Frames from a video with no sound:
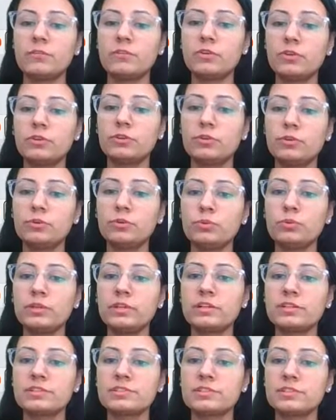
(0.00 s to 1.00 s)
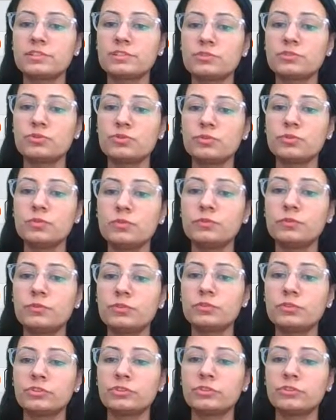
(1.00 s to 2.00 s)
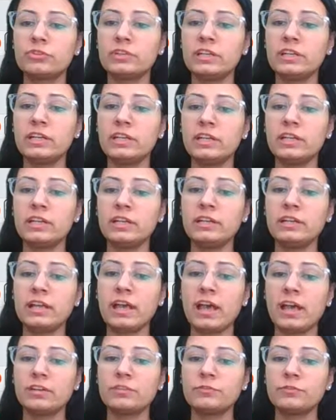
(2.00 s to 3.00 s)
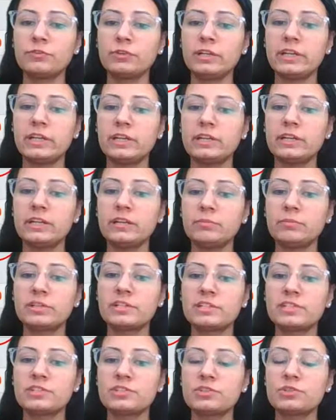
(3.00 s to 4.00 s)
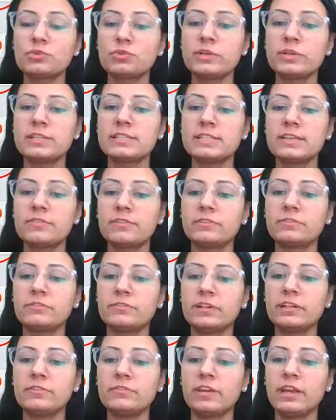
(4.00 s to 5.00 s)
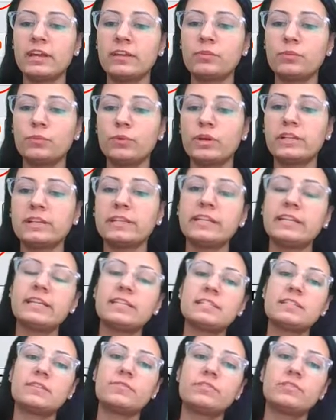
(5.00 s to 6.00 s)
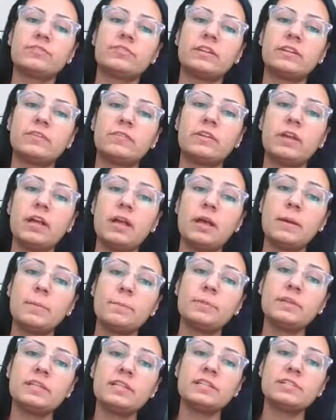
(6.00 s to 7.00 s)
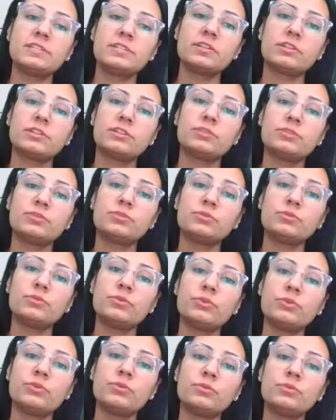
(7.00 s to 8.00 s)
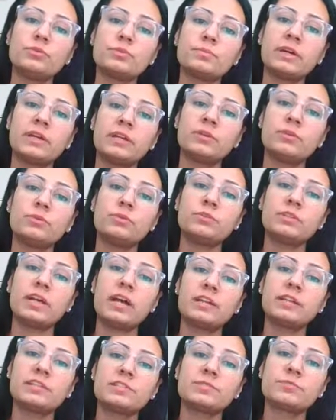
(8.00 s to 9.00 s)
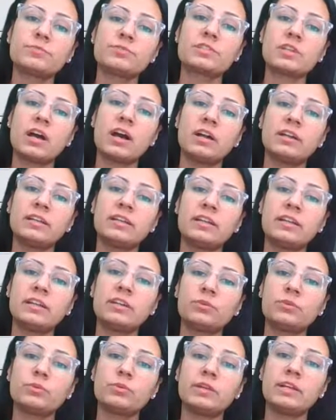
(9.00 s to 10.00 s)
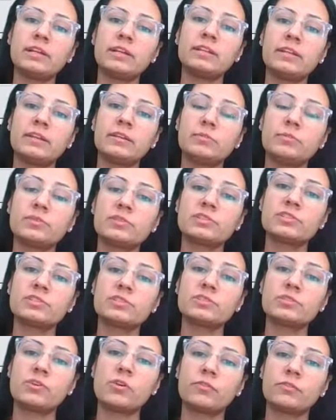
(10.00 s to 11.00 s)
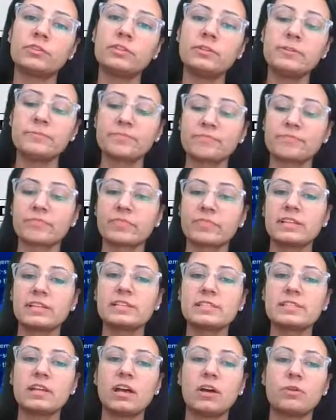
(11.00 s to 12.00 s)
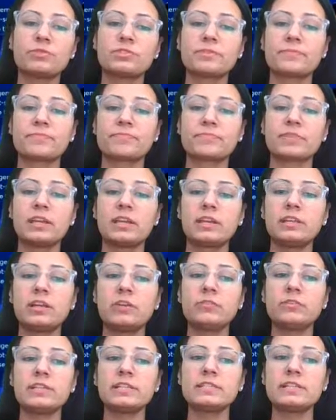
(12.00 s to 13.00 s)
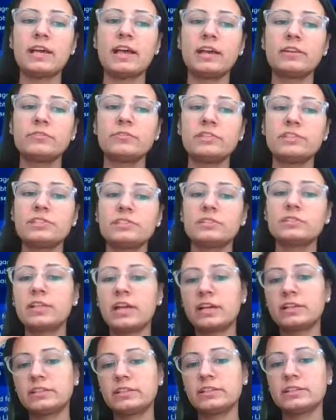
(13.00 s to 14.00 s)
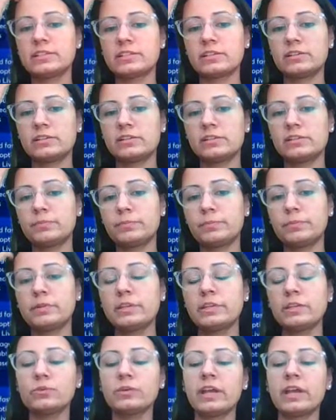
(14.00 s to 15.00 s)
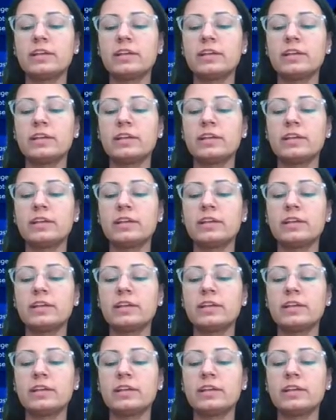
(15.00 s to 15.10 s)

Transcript: For 2 years, it is 2,438, and for 18 months it's 2875 and 1875. Please do use my code, that is Muskan10, to get 10% off the discount. Now raise a hand feature, that is you